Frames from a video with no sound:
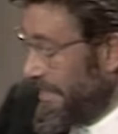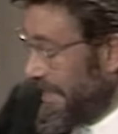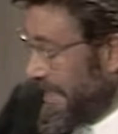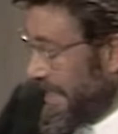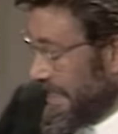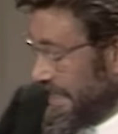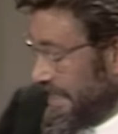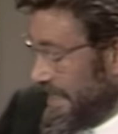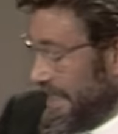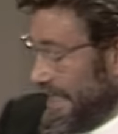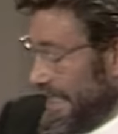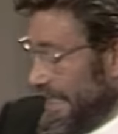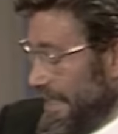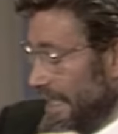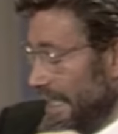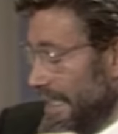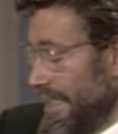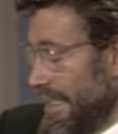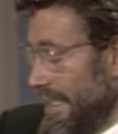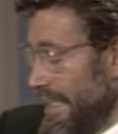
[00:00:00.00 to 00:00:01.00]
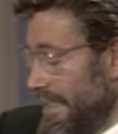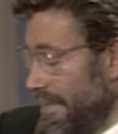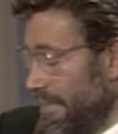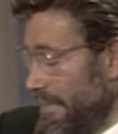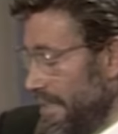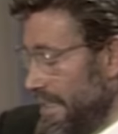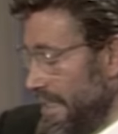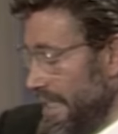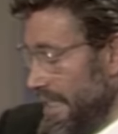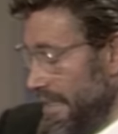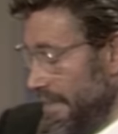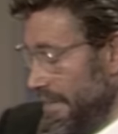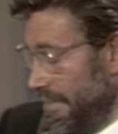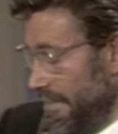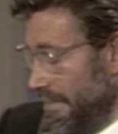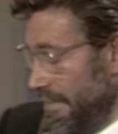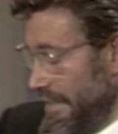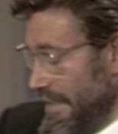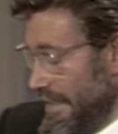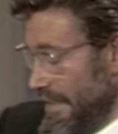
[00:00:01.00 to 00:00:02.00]
because it was an
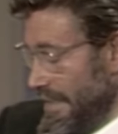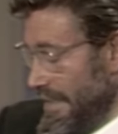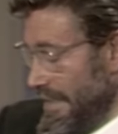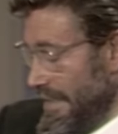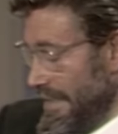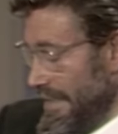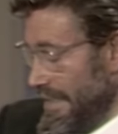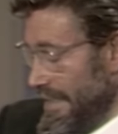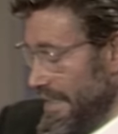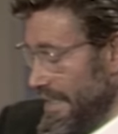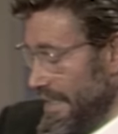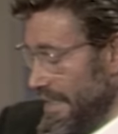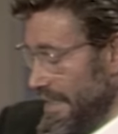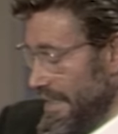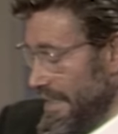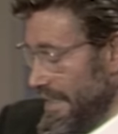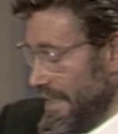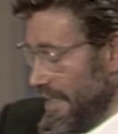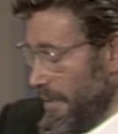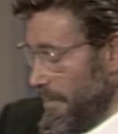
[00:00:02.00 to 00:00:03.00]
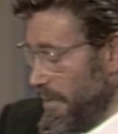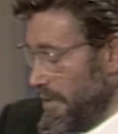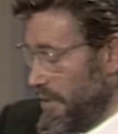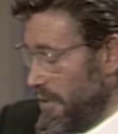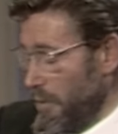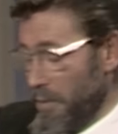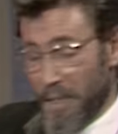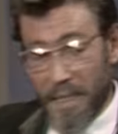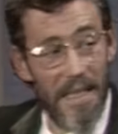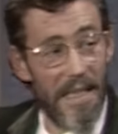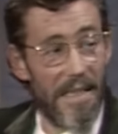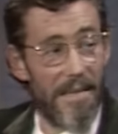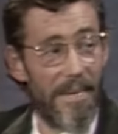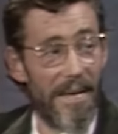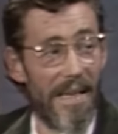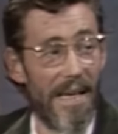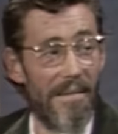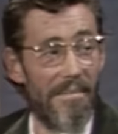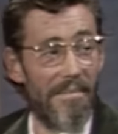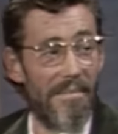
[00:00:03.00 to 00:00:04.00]
opportunity to
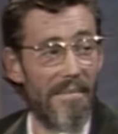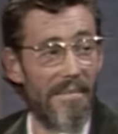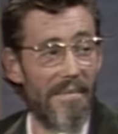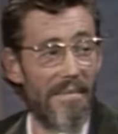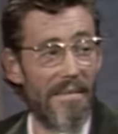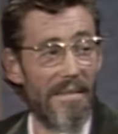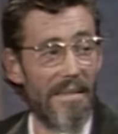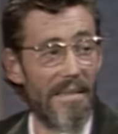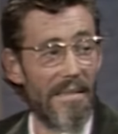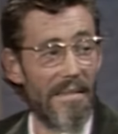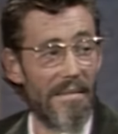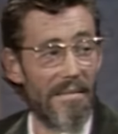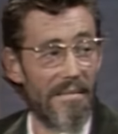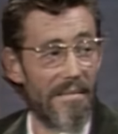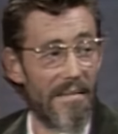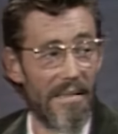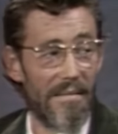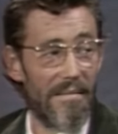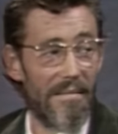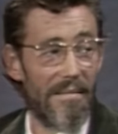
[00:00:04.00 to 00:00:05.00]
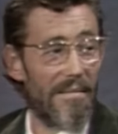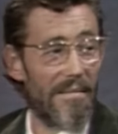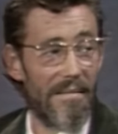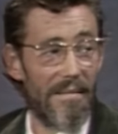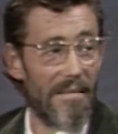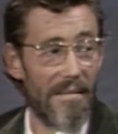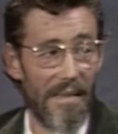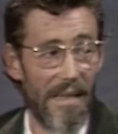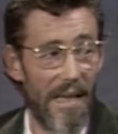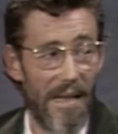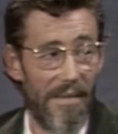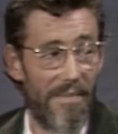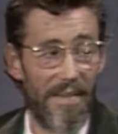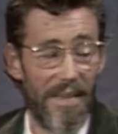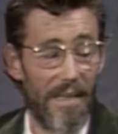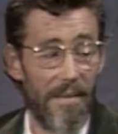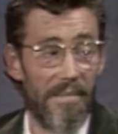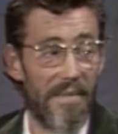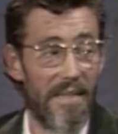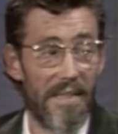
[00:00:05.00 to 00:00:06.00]
become a
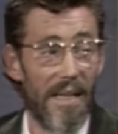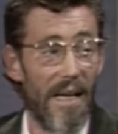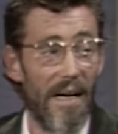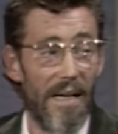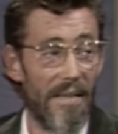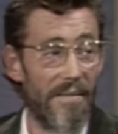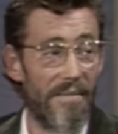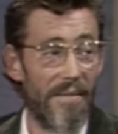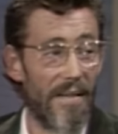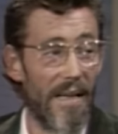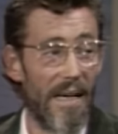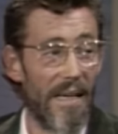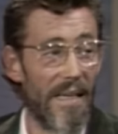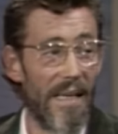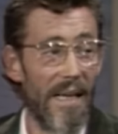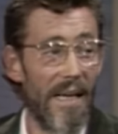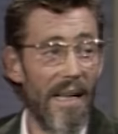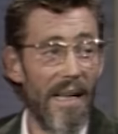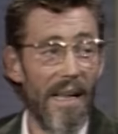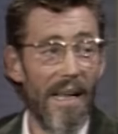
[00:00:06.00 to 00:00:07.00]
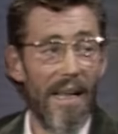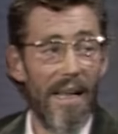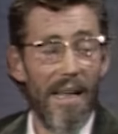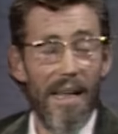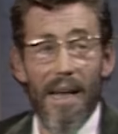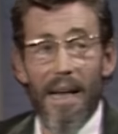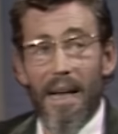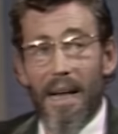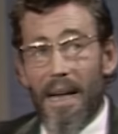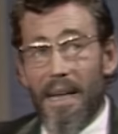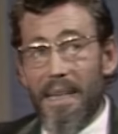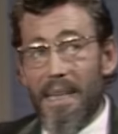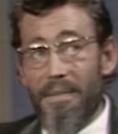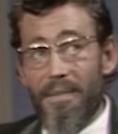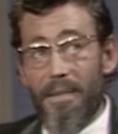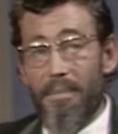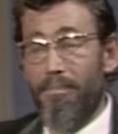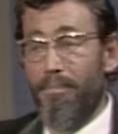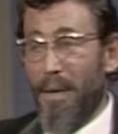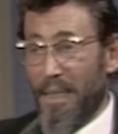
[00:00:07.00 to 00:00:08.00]
film star, if you like. Yeah. I'd
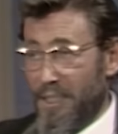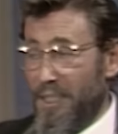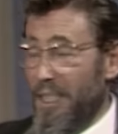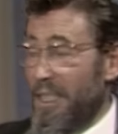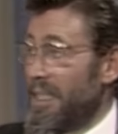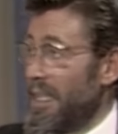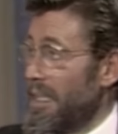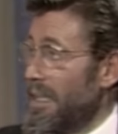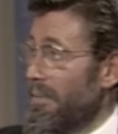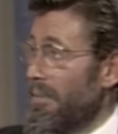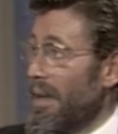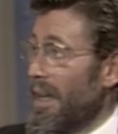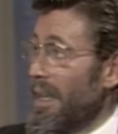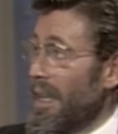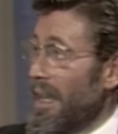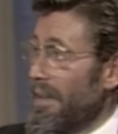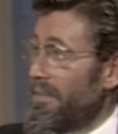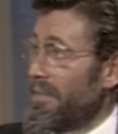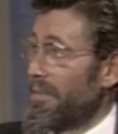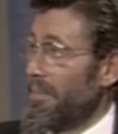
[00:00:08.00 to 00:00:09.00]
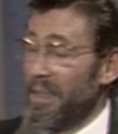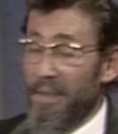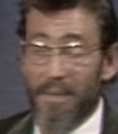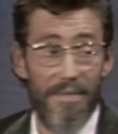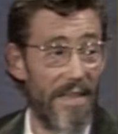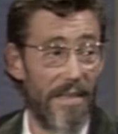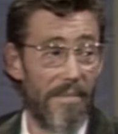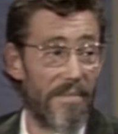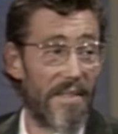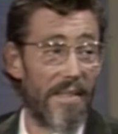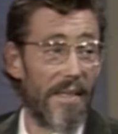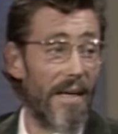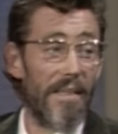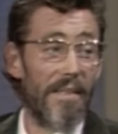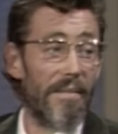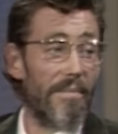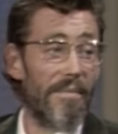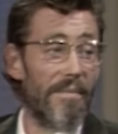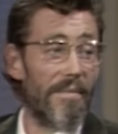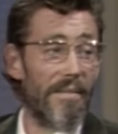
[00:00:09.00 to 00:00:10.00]
never budgeted in my life to be a film star,
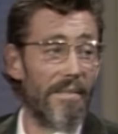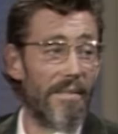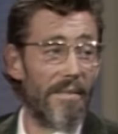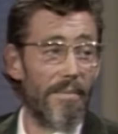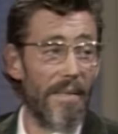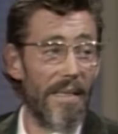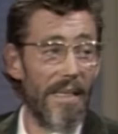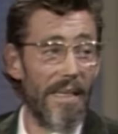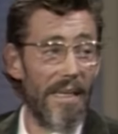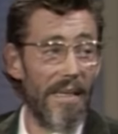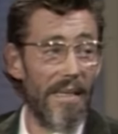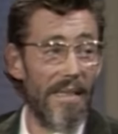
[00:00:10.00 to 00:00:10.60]
to be